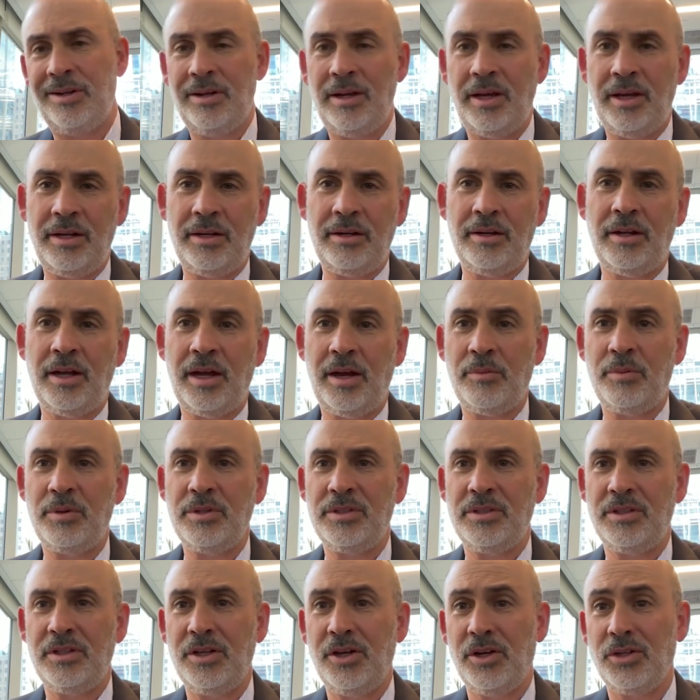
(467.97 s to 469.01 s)
and I was
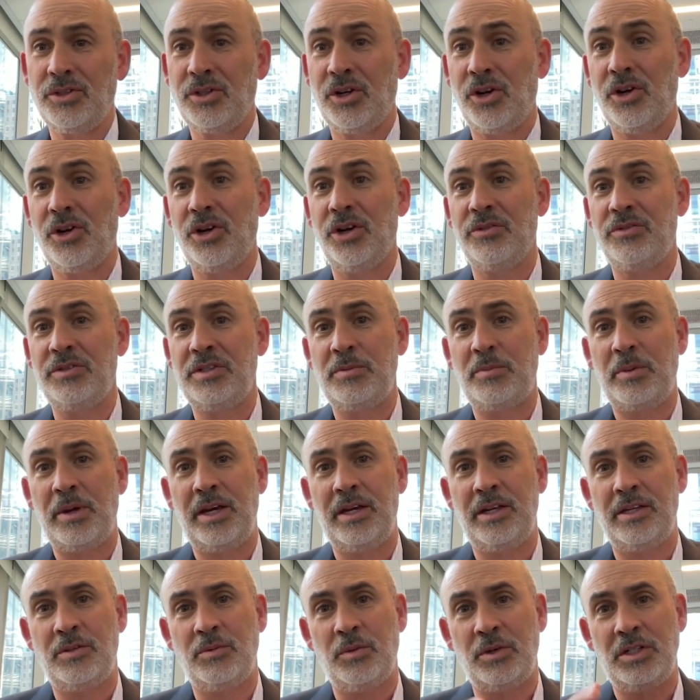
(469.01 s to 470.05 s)
in the alternative
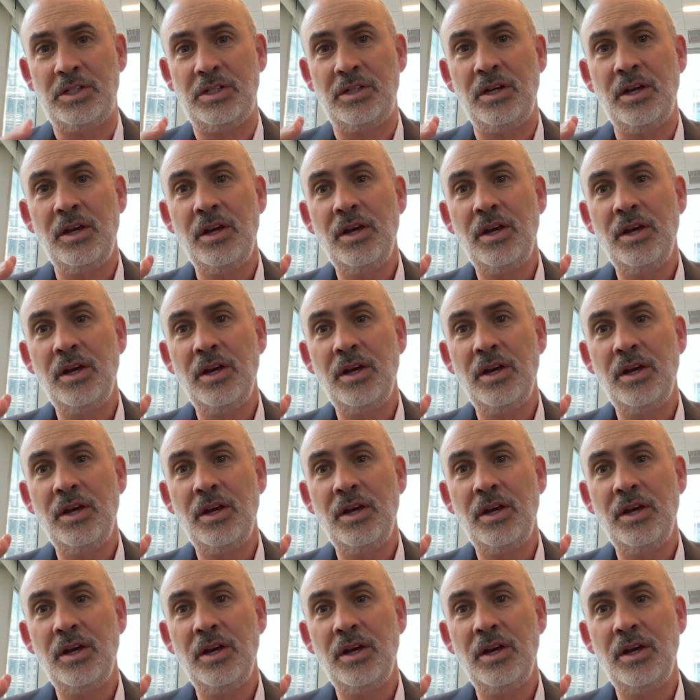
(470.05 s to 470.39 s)
space, which